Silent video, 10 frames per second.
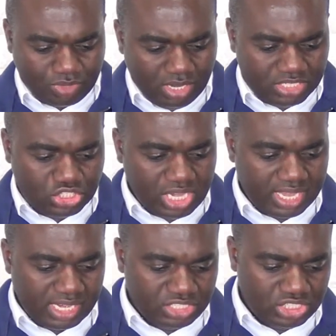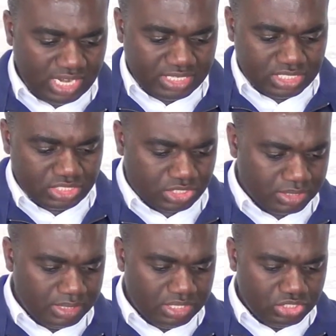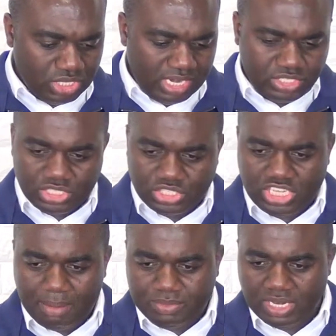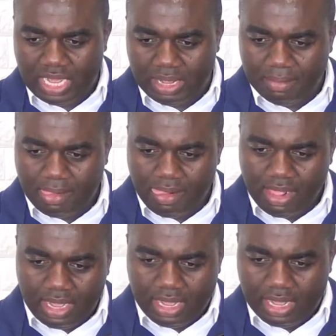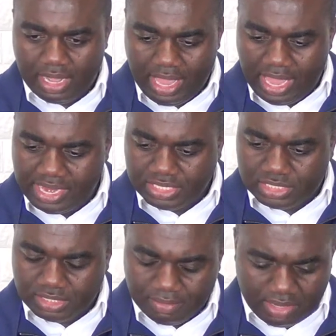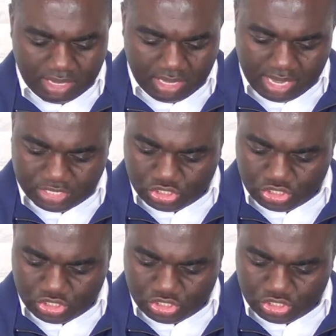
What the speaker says: Let's check in Genesis chapter 8 here.